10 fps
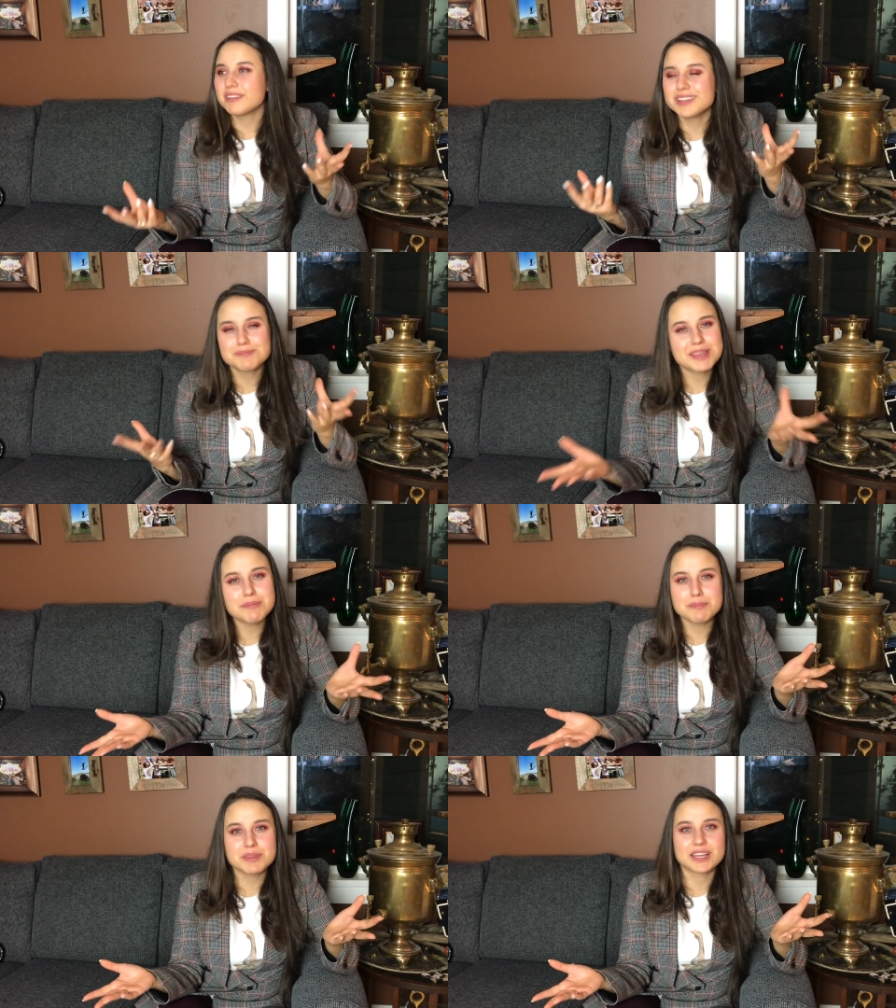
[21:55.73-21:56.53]
It may
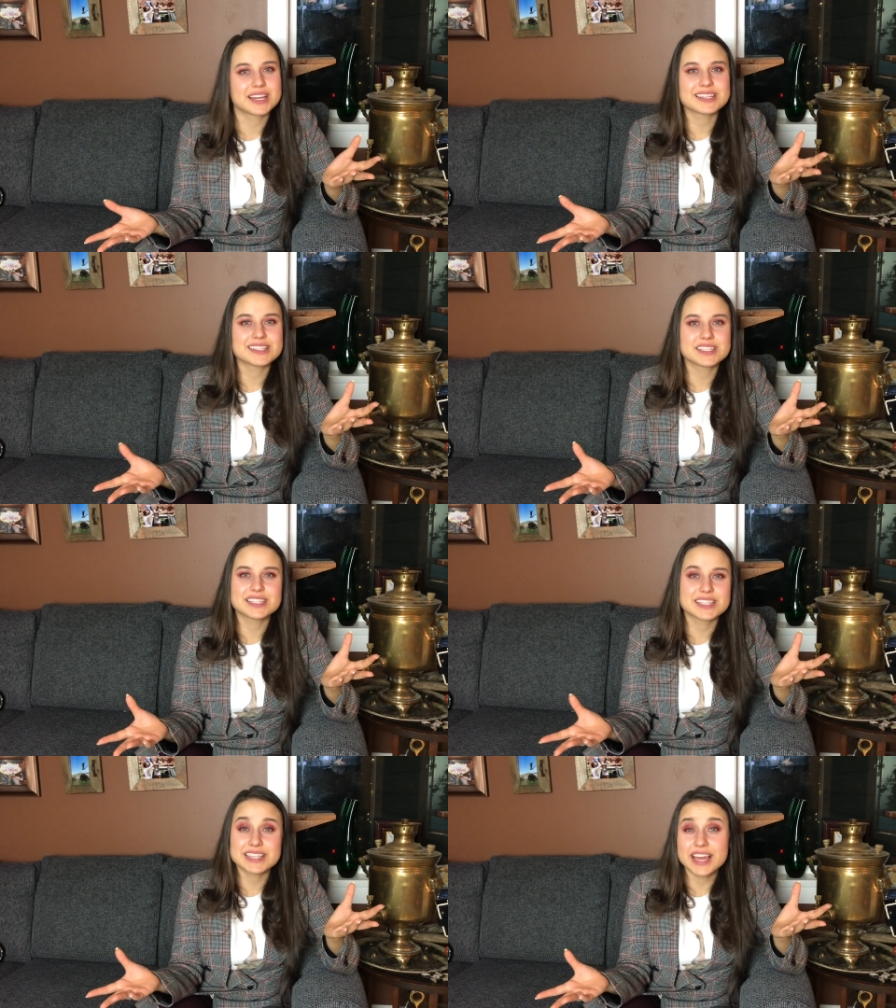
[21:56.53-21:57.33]
be because
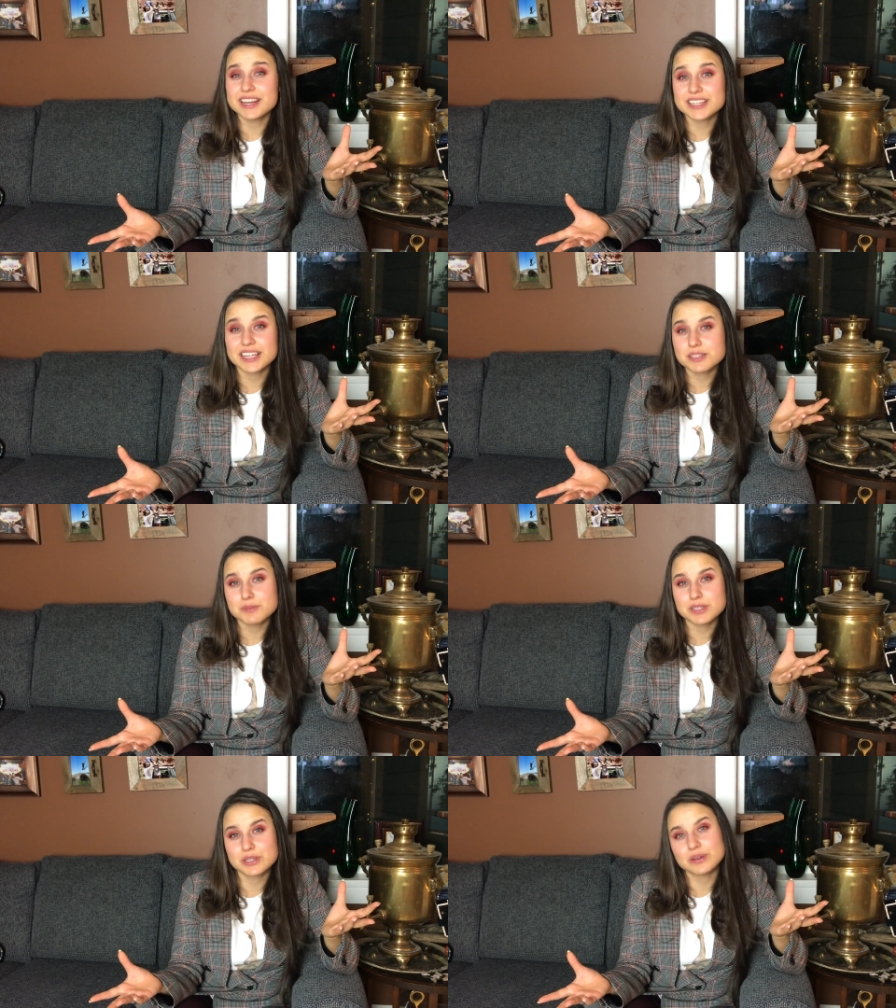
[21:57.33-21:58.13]
the society tells
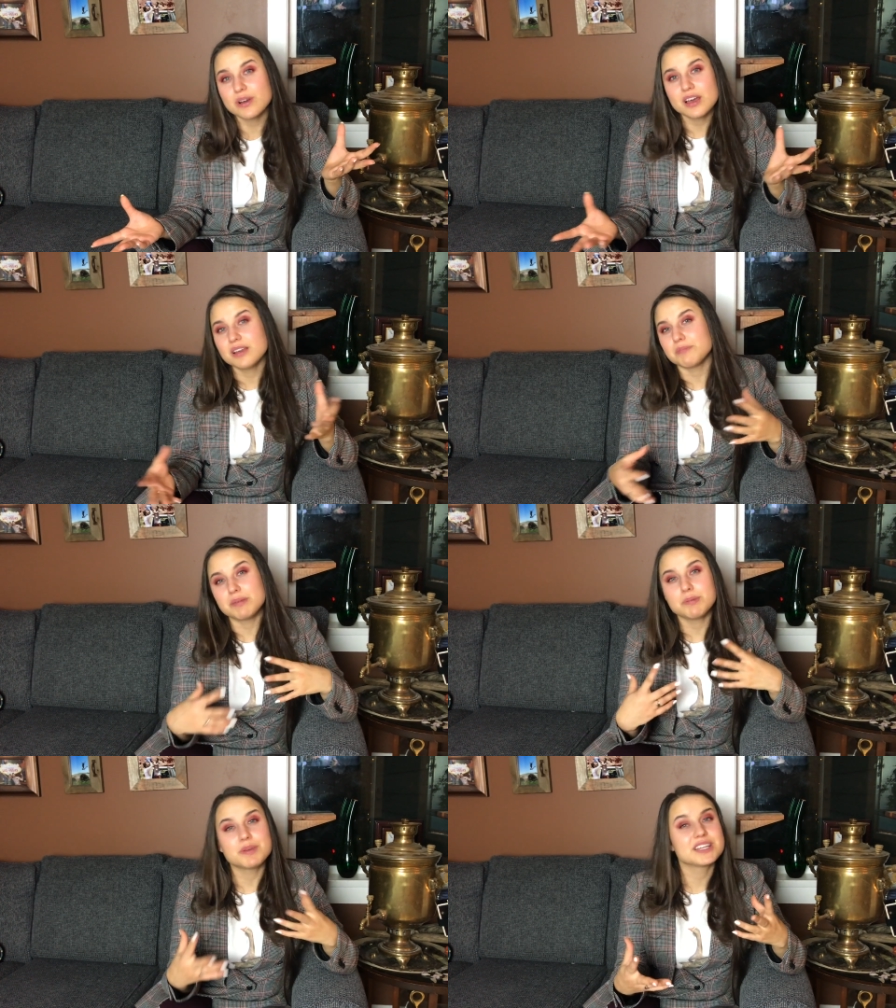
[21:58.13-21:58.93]
me to,
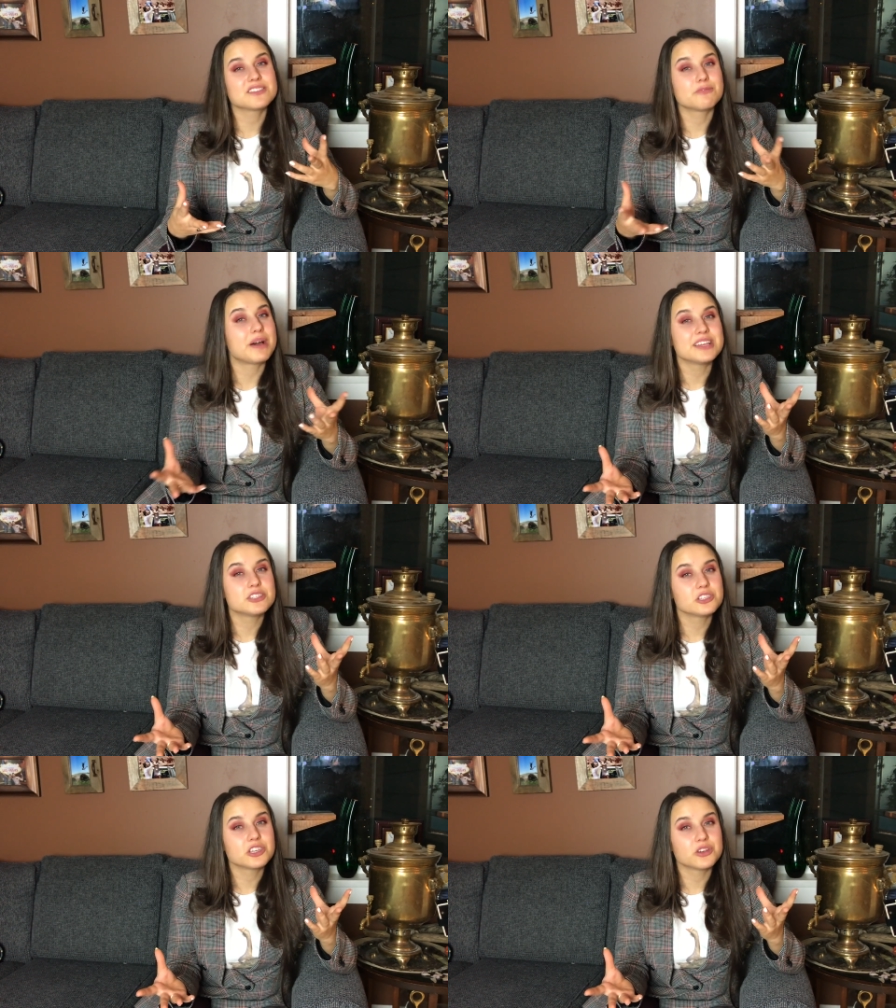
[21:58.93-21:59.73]
maybe because of my
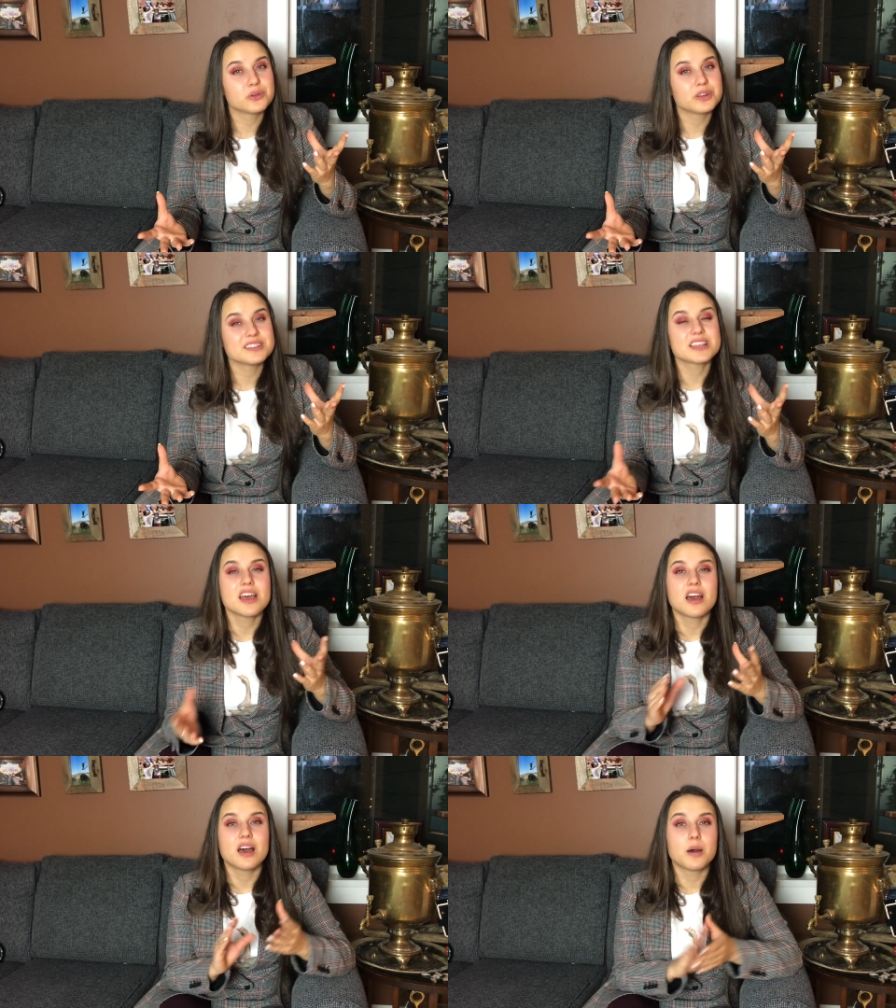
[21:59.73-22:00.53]
insecurities,
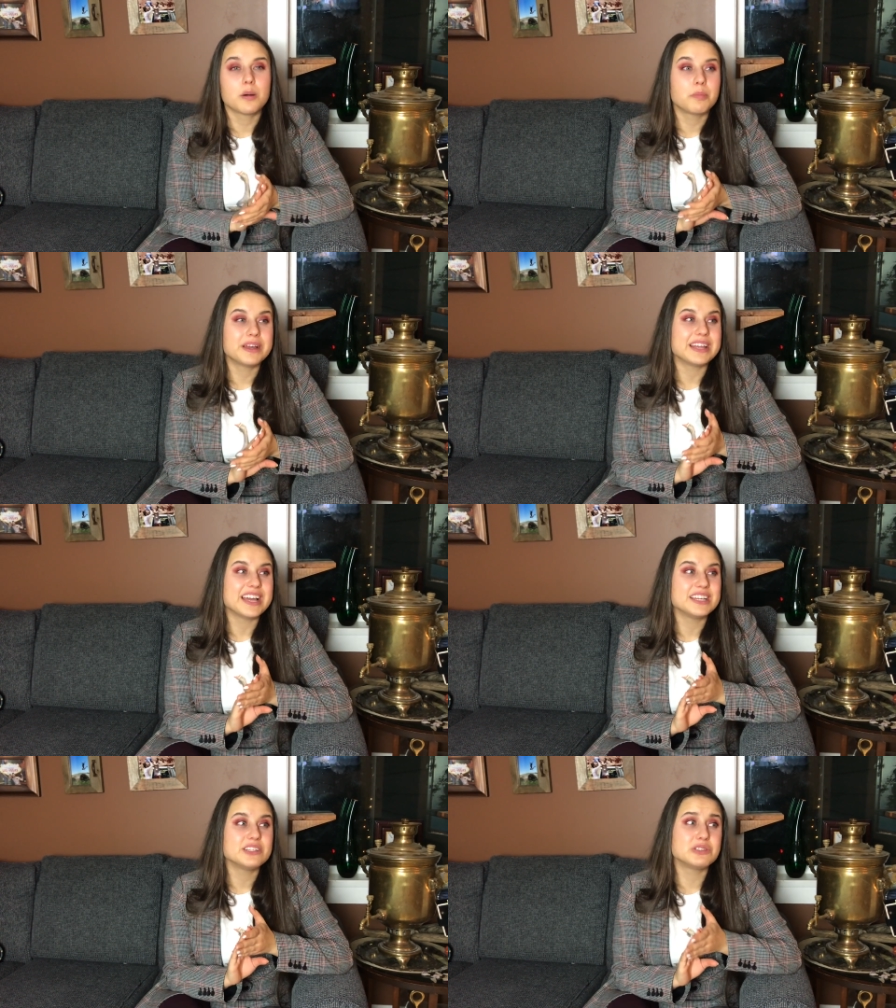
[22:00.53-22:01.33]
but
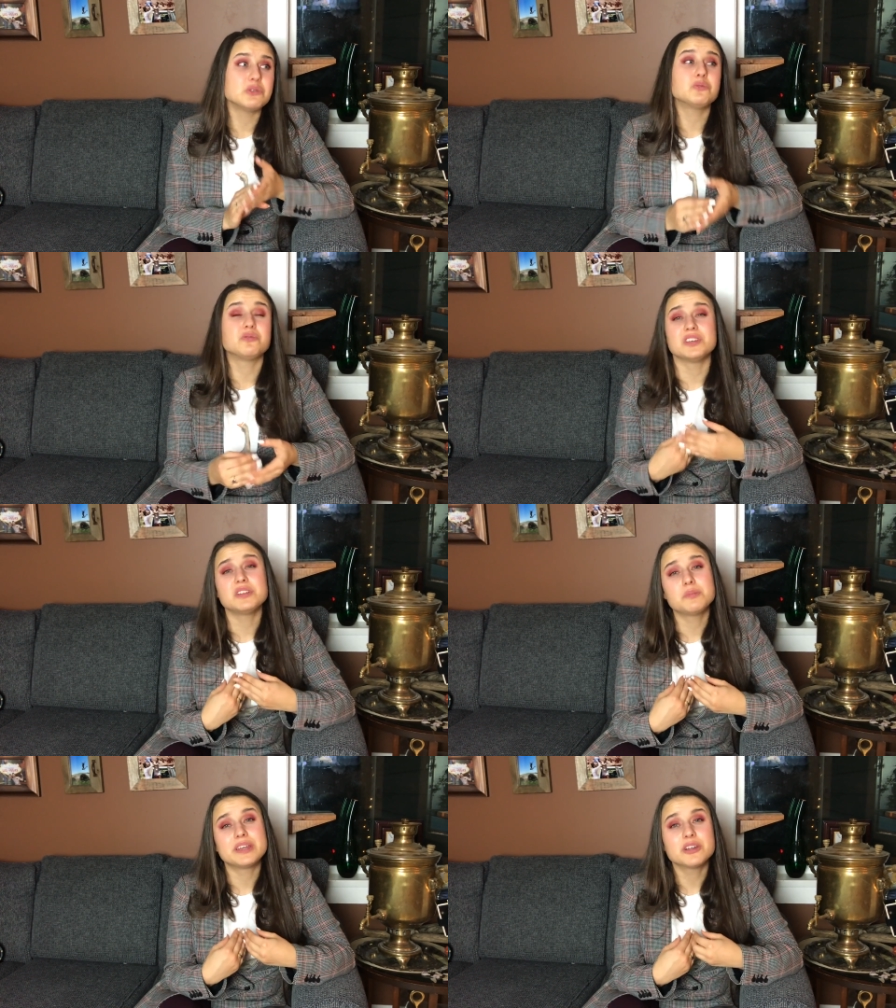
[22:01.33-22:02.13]
I do
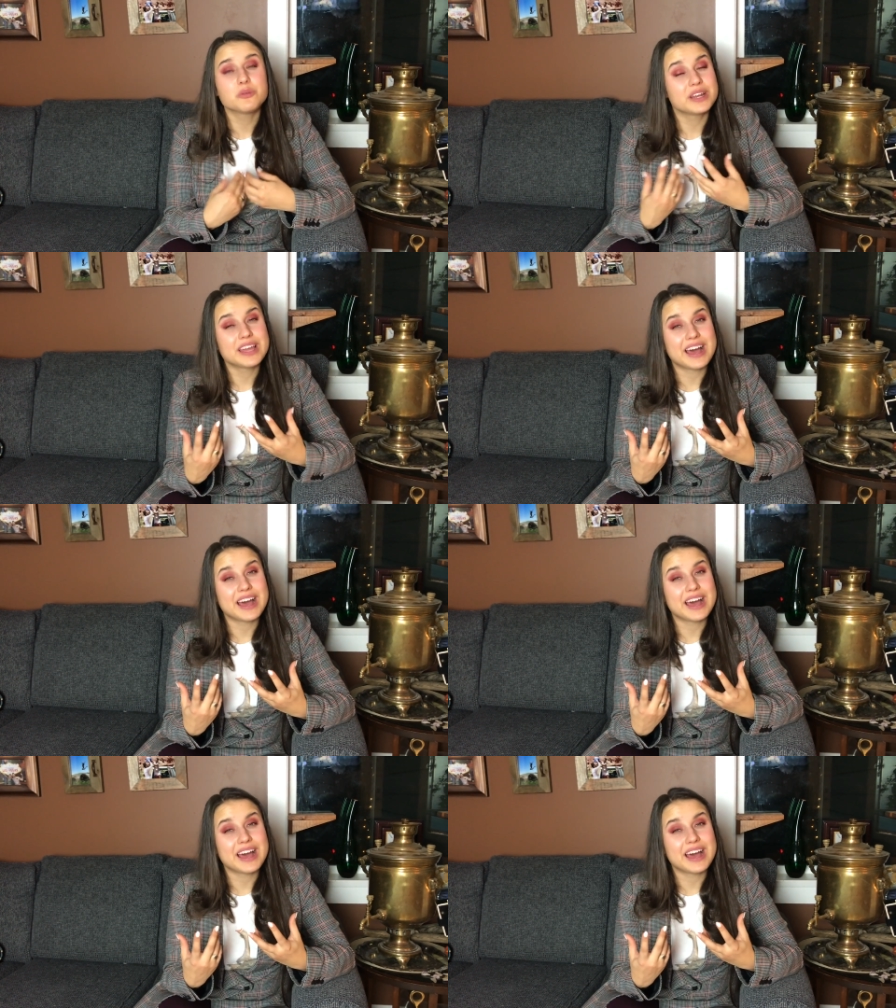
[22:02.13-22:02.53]
feel better when